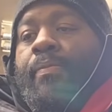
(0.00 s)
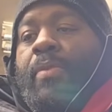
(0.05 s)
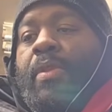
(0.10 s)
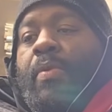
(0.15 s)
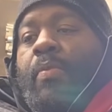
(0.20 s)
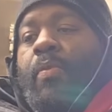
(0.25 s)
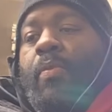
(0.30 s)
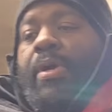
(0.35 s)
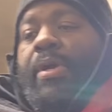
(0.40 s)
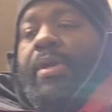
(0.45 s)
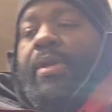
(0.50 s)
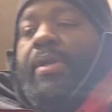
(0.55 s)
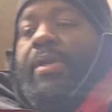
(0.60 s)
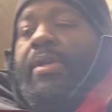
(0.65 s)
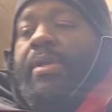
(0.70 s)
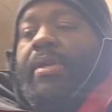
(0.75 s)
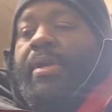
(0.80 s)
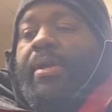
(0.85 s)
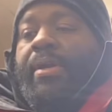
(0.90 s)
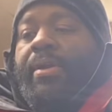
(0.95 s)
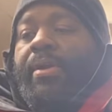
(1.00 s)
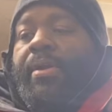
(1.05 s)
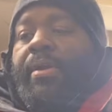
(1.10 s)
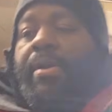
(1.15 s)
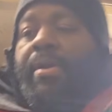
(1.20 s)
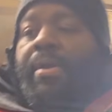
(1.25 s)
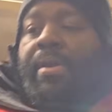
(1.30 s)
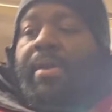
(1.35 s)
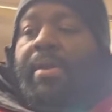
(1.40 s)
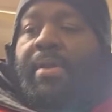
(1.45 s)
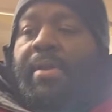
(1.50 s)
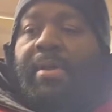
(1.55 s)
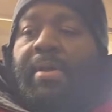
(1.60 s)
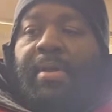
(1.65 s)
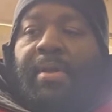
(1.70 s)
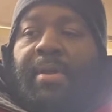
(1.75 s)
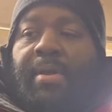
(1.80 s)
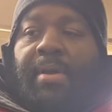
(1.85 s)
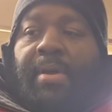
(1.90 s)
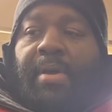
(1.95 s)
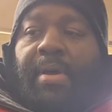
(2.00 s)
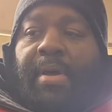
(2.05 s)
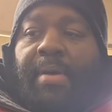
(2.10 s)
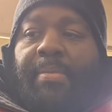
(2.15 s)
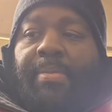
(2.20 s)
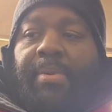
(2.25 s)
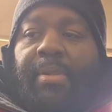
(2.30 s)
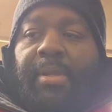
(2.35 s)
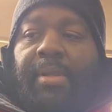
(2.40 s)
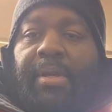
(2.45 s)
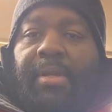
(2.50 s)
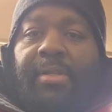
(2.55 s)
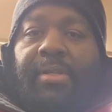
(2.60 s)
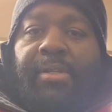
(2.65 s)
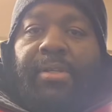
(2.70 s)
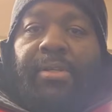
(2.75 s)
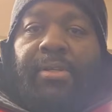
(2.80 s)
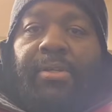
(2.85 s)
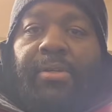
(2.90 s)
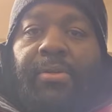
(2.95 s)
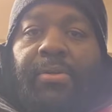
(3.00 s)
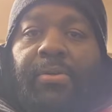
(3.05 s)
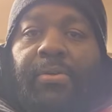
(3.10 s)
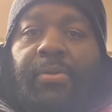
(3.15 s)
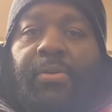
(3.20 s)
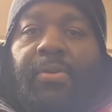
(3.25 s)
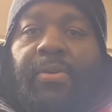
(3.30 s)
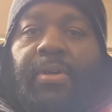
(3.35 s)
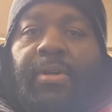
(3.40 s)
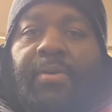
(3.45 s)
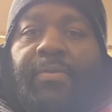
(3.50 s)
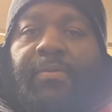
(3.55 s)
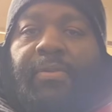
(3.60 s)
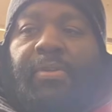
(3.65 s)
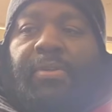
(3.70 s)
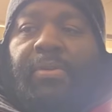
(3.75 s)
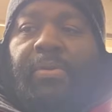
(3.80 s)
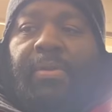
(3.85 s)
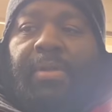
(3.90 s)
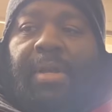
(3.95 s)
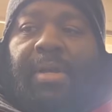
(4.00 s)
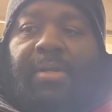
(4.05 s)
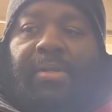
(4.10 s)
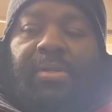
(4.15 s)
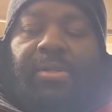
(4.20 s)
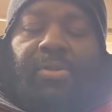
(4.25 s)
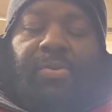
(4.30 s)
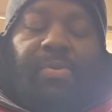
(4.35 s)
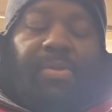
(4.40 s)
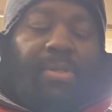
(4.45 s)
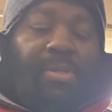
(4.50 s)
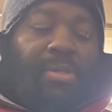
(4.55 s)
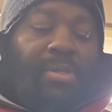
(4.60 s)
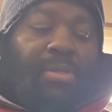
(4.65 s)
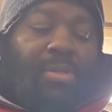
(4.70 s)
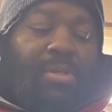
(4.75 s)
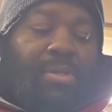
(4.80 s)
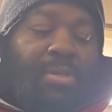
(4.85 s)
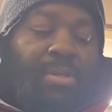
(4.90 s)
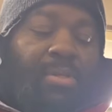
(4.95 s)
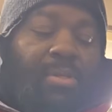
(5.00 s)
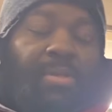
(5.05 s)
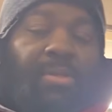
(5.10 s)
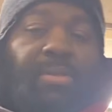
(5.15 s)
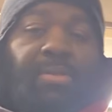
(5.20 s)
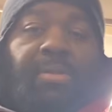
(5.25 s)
what gear I plan to use for 2026, and